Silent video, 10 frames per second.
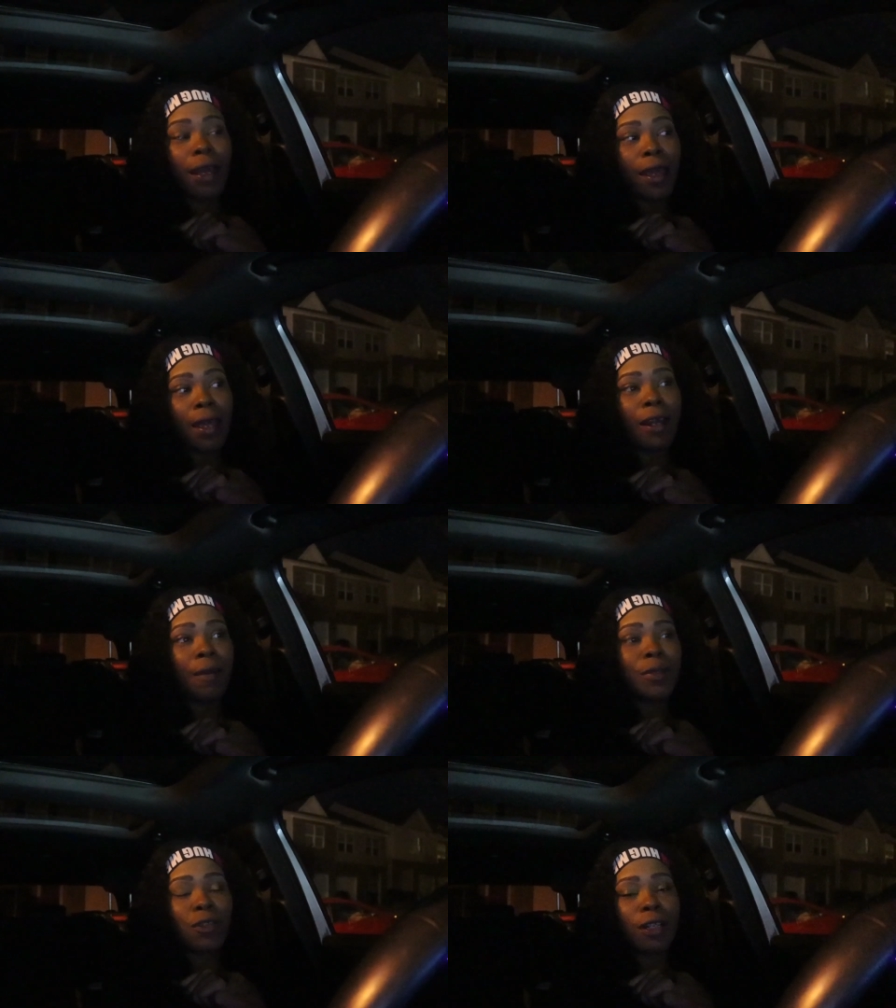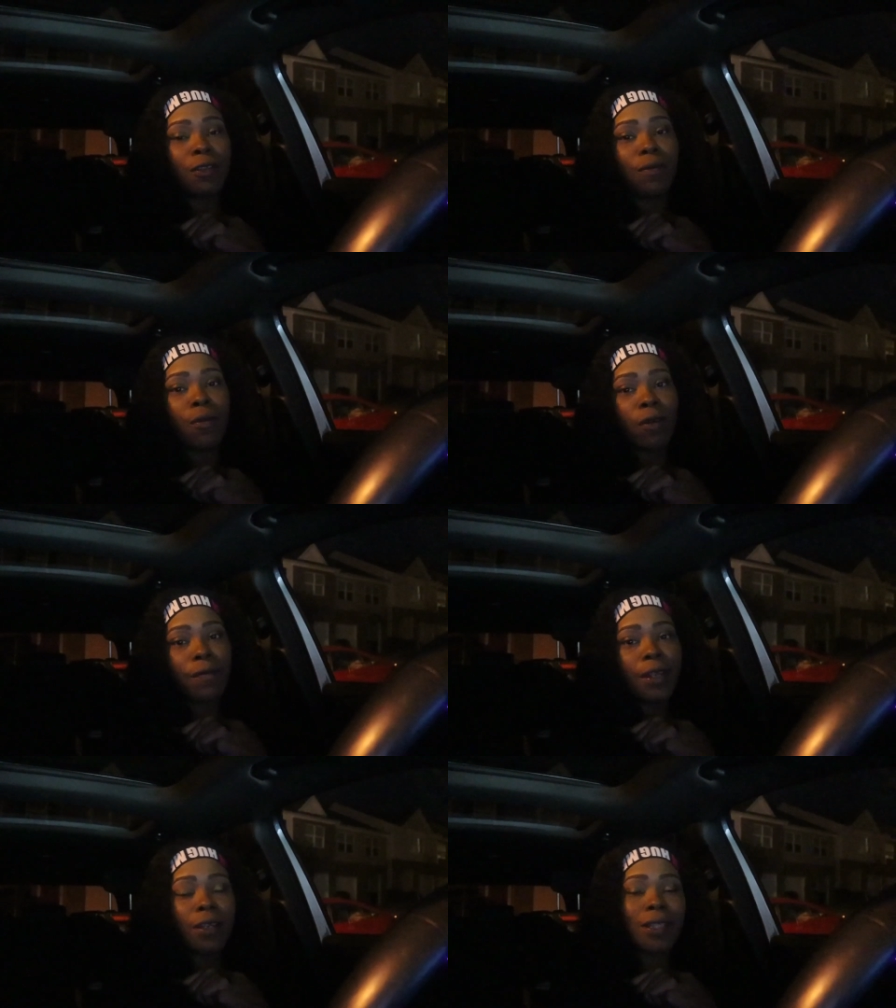And I'm going to try to do more
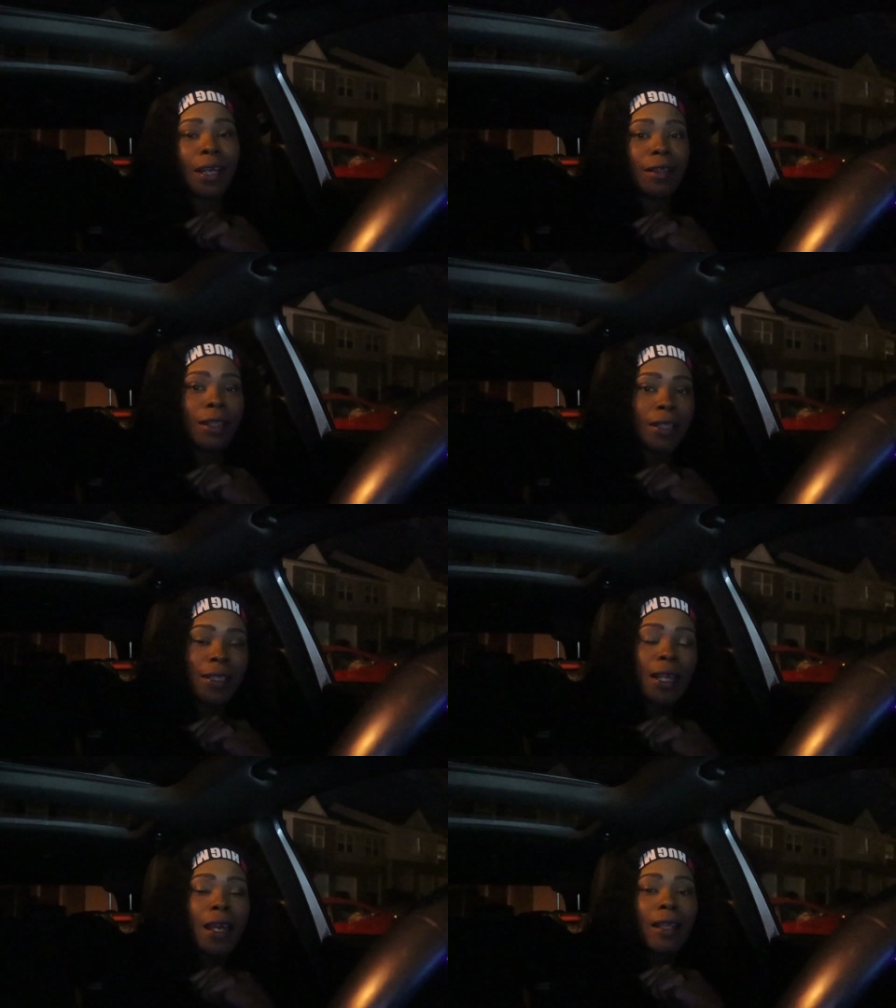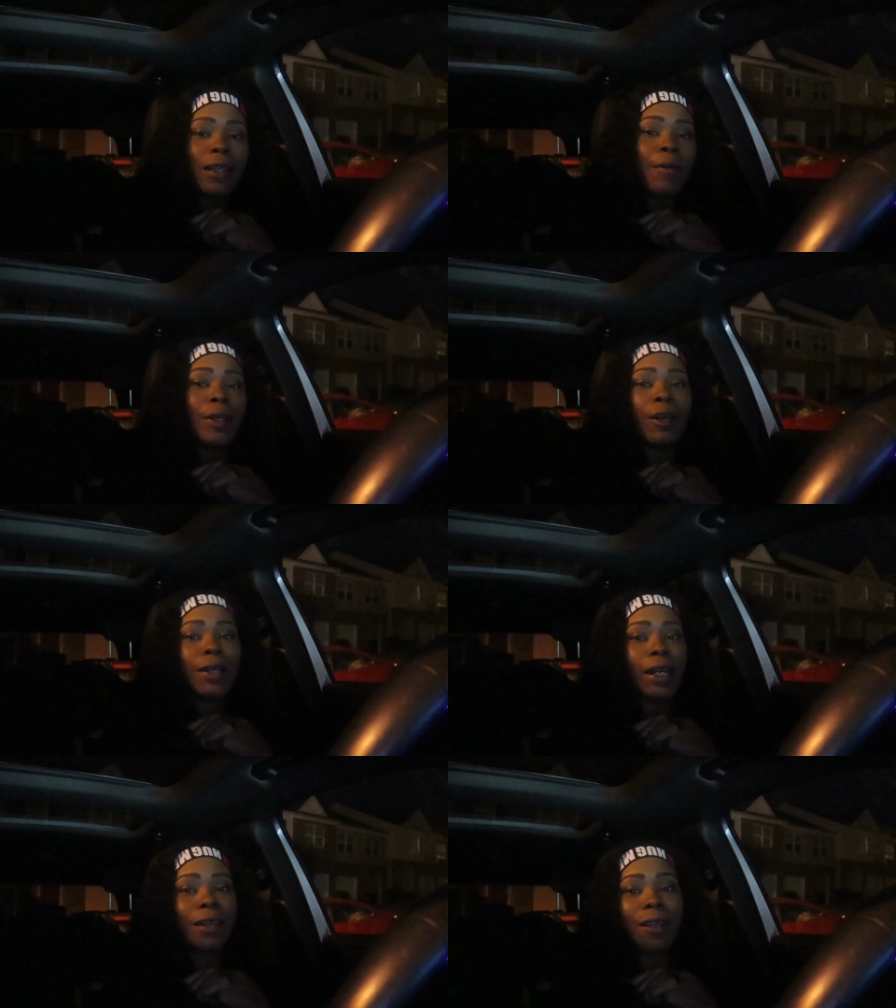videos like this. Let me know
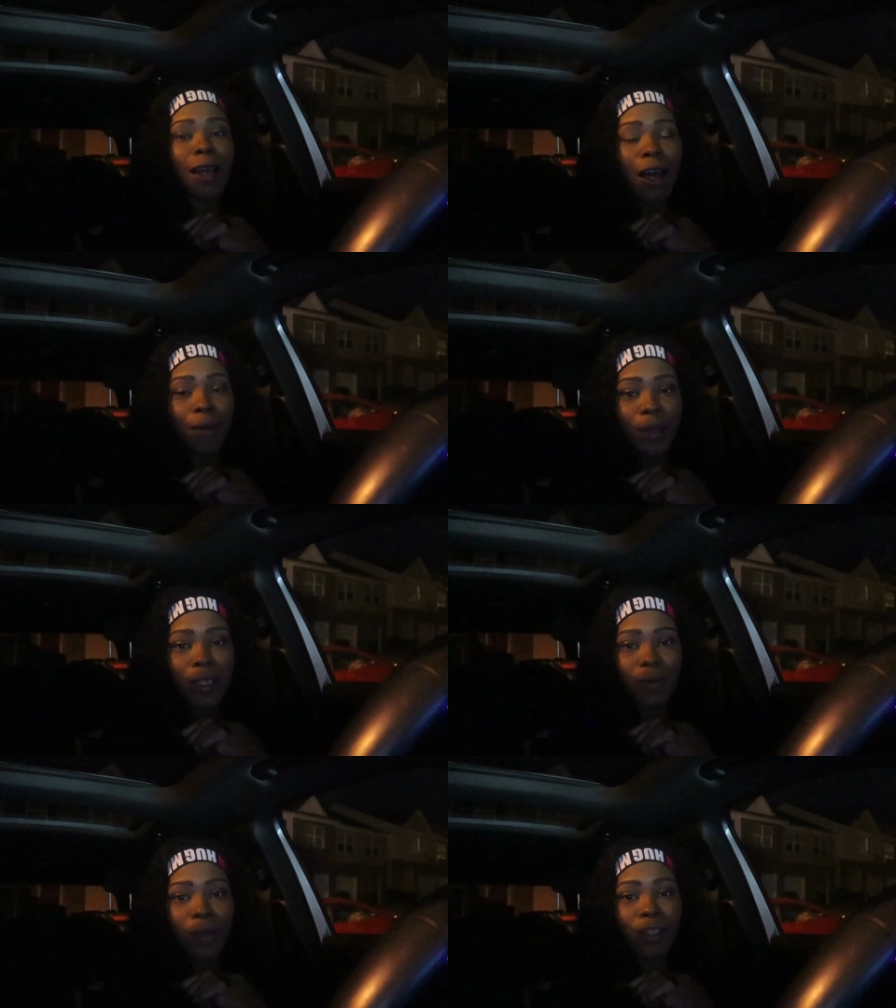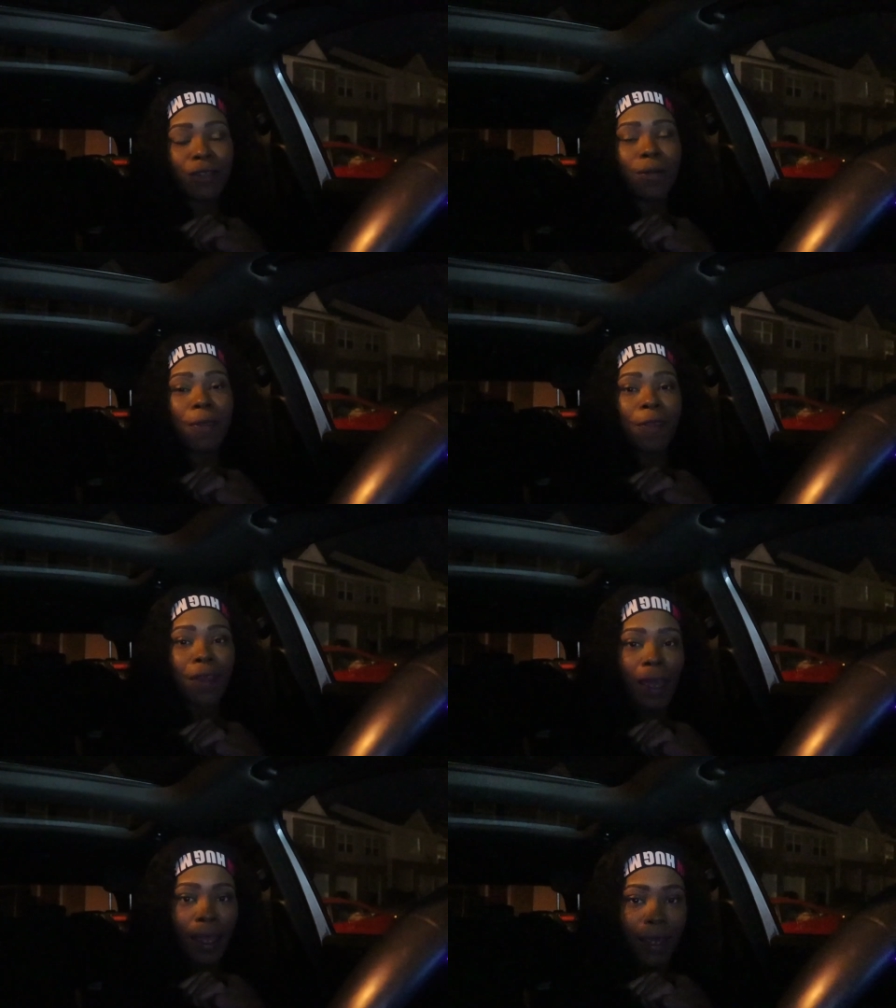down in the comments what you
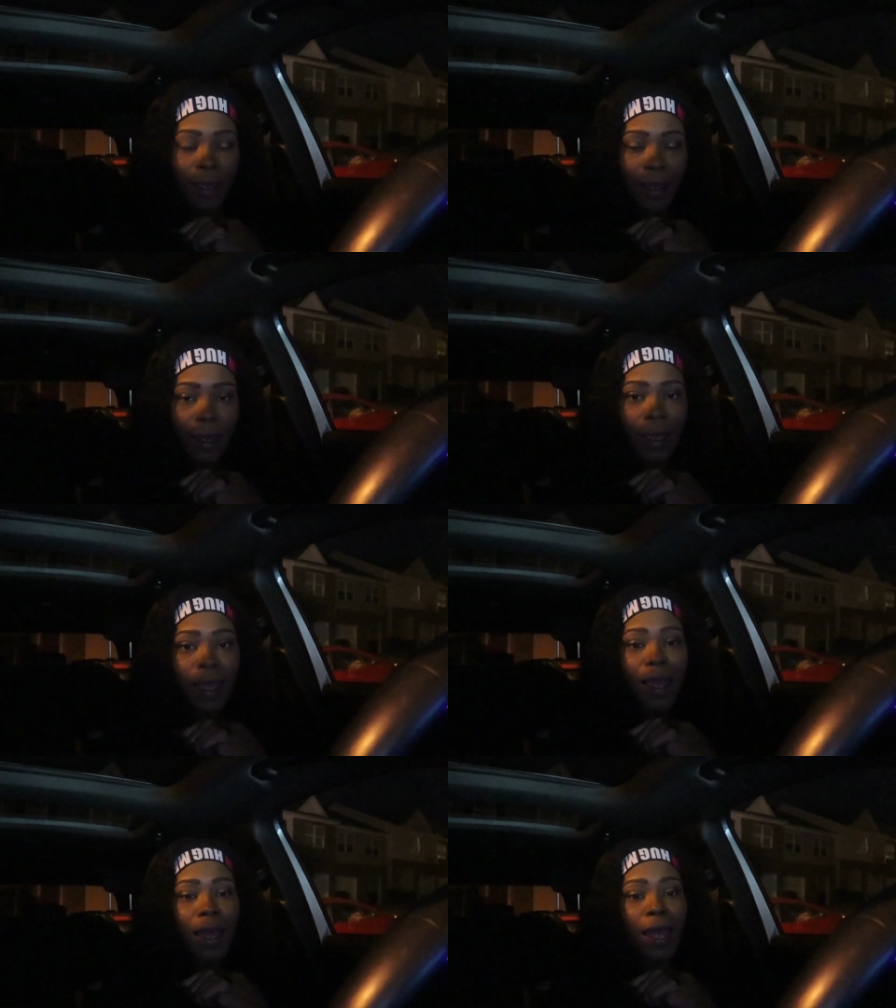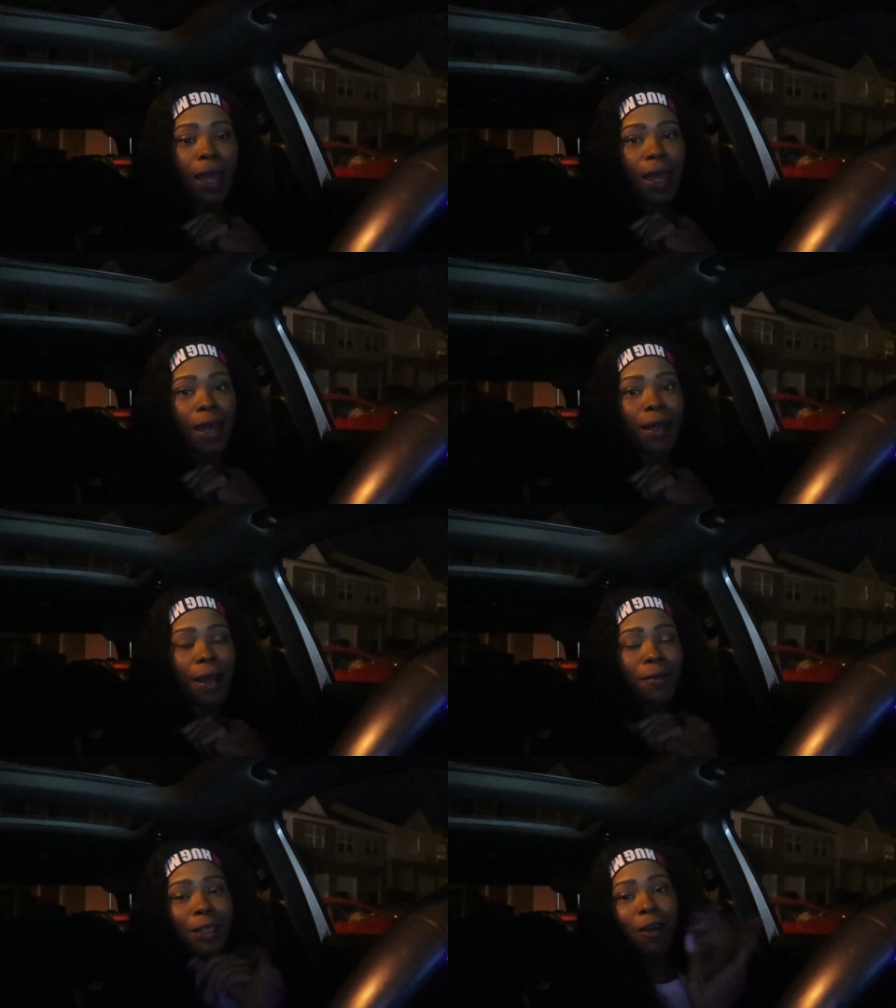think. And
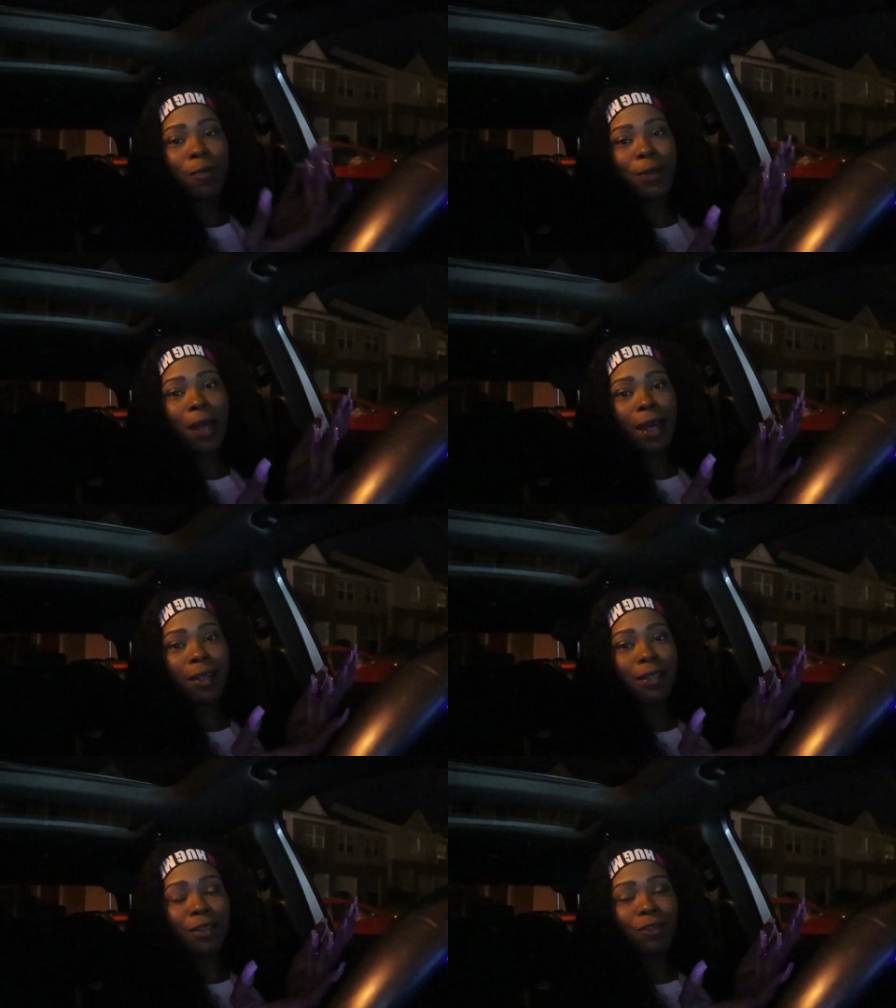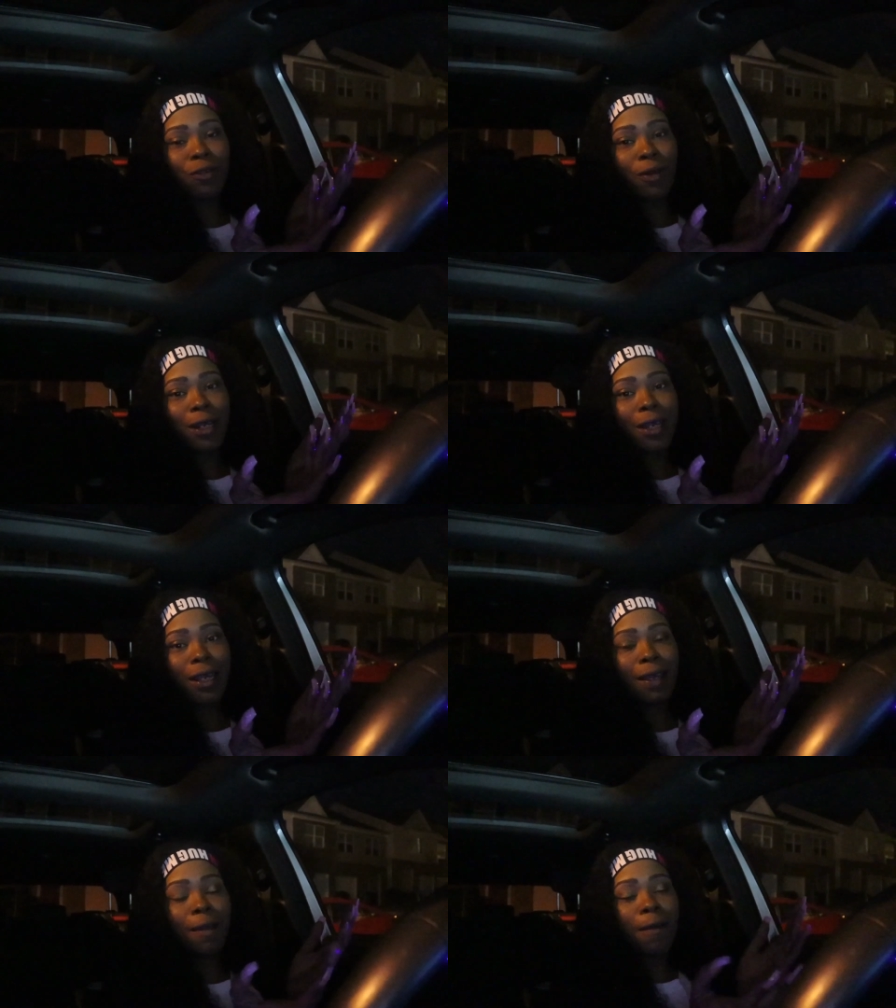I really hope you guys enjoyed it.